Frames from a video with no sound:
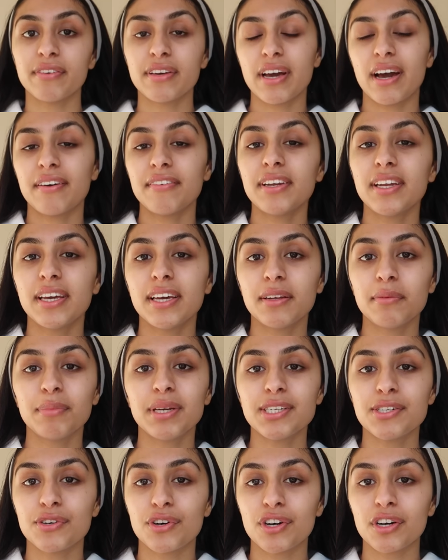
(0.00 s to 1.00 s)
you haven't heard
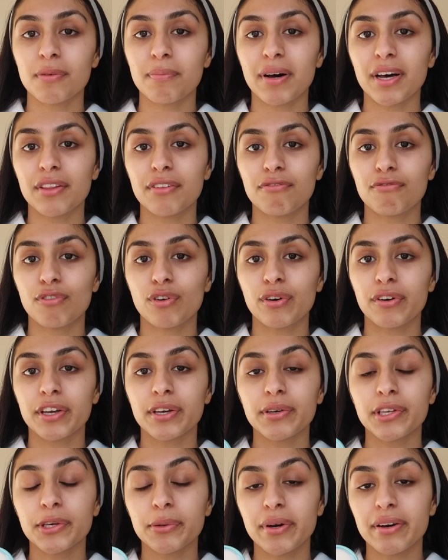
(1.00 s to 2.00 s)
me talk about the
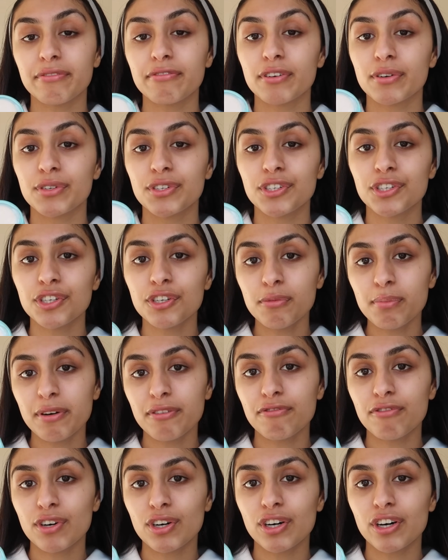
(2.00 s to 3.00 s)
Foreo UFO 2
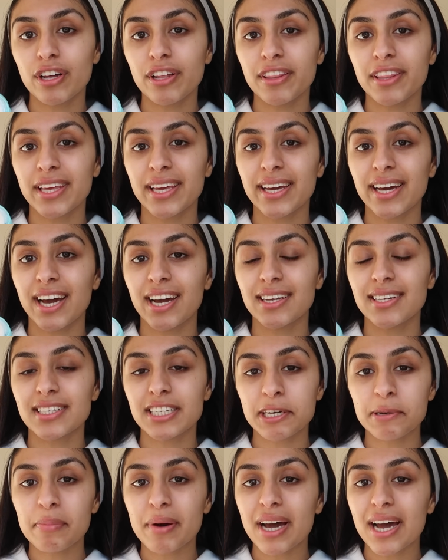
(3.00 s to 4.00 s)
before, the
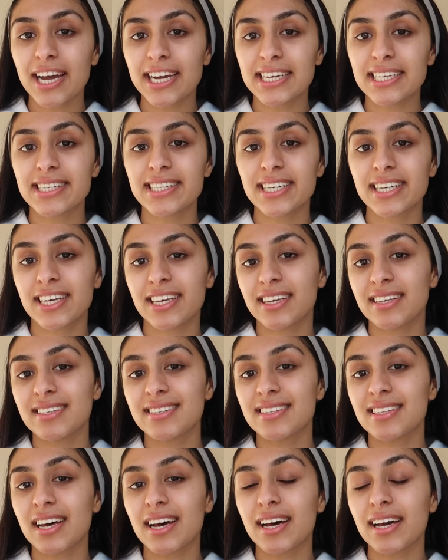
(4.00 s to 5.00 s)
idea behind it
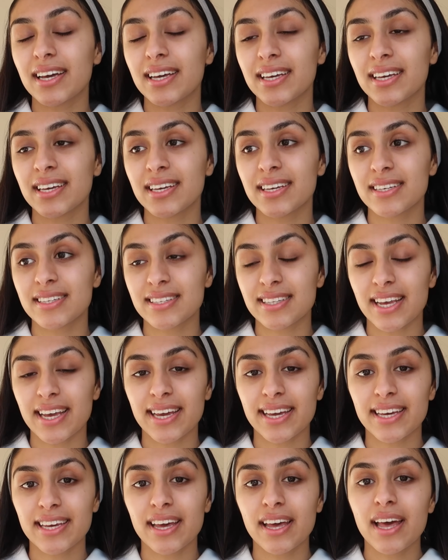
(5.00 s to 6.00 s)
is that it is
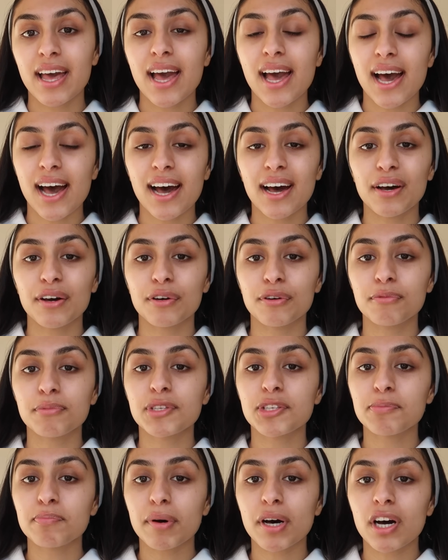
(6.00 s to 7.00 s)
a at-home
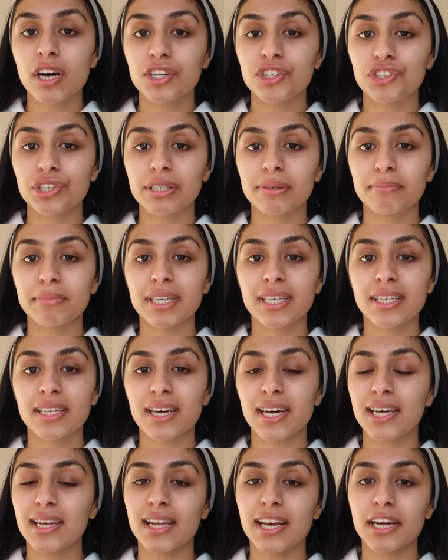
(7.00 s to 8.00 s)
spa
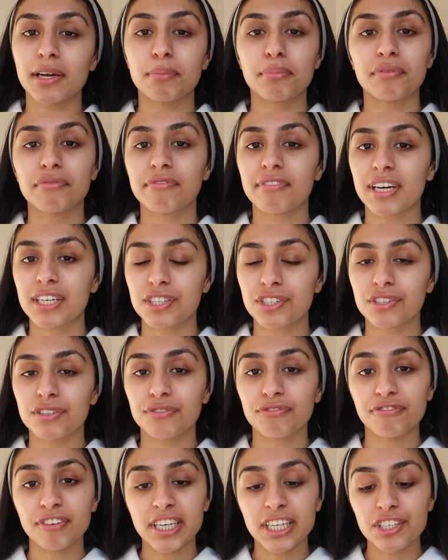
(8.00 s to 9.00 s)
treatment and like a
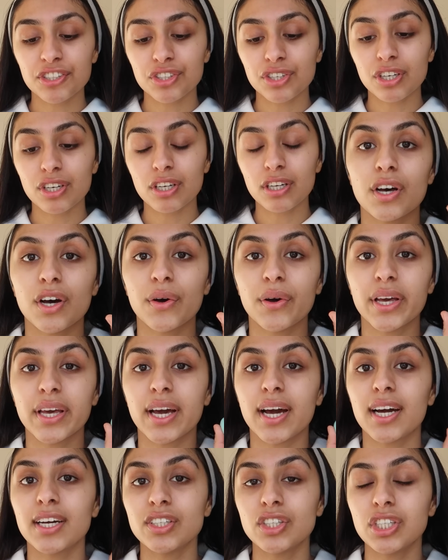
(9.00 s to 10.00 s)
professional facial. So
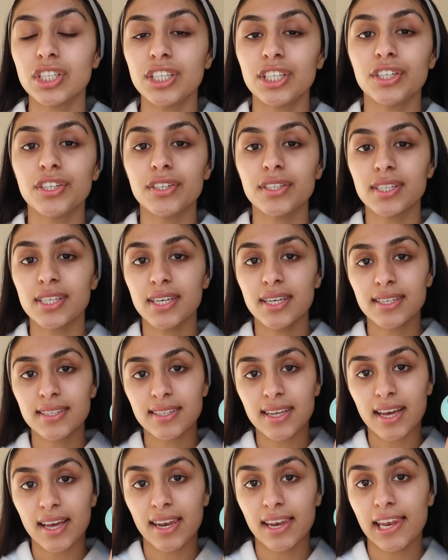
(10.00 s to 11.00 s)
it actually
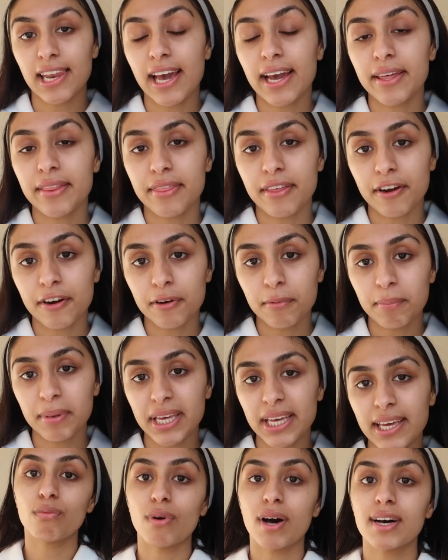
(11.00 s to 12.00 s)
uses light
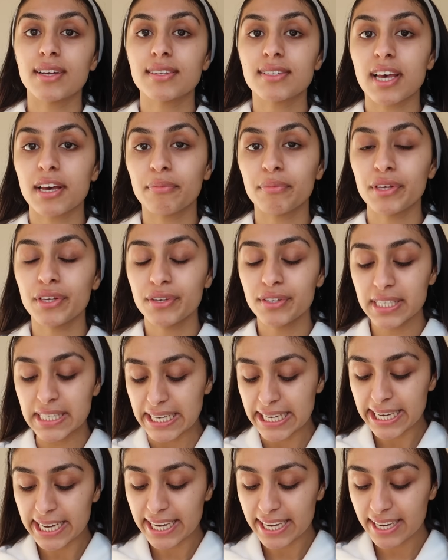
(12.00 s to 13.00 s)
therapy. Whilst I'm
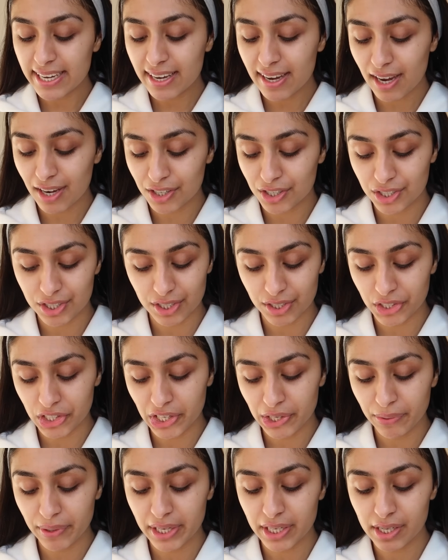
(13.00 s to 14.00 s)
using it, I'll show
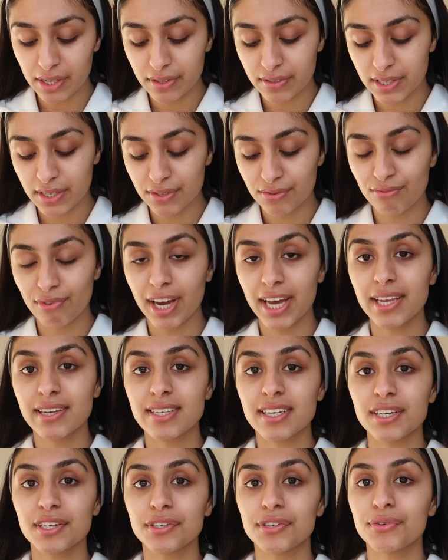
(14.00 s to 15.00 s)
you, it uses
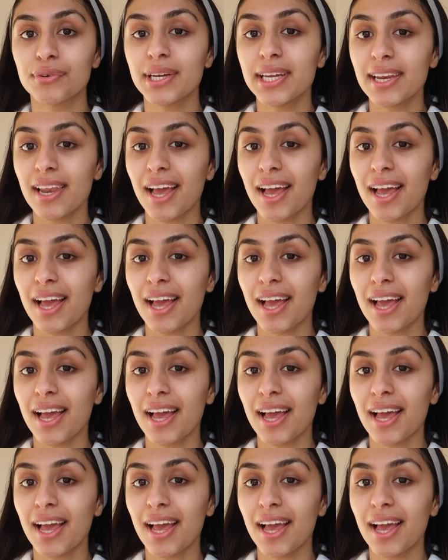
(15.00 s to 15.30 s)
red and green